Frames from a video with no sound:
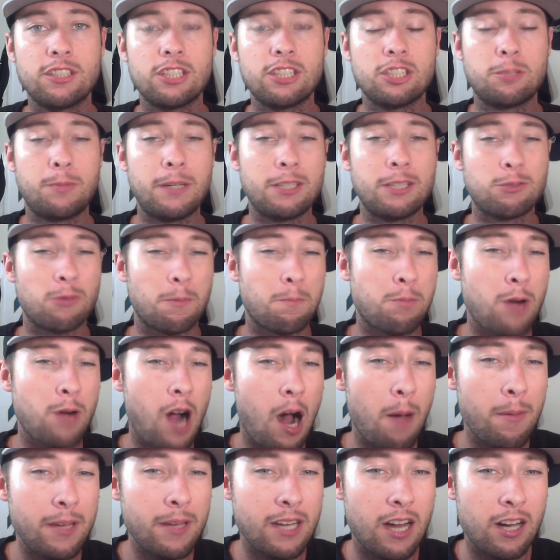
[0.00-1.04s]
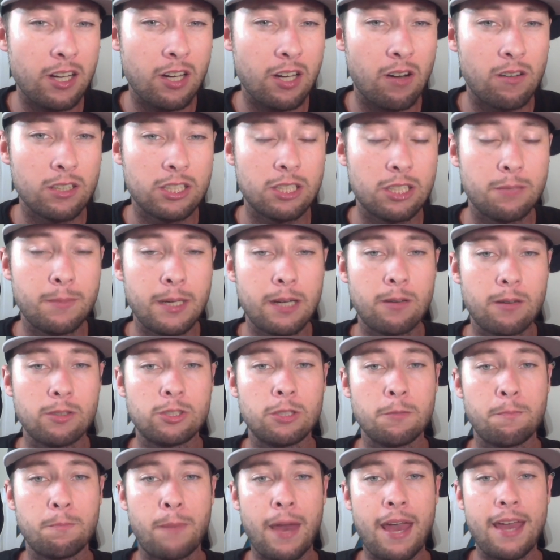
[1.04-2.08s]
just because we're probably not going to be able
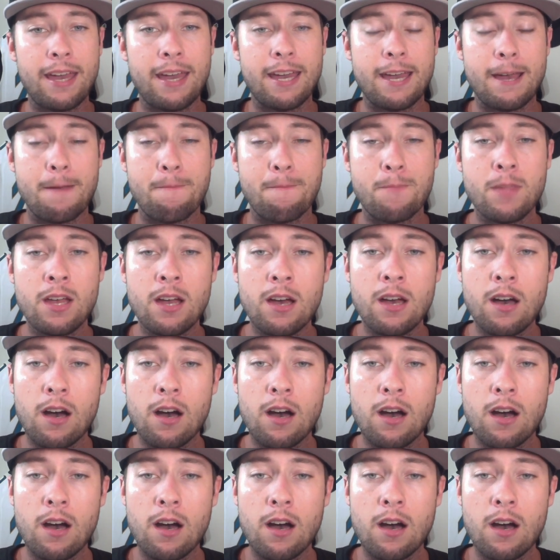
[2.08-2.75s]
to pay him.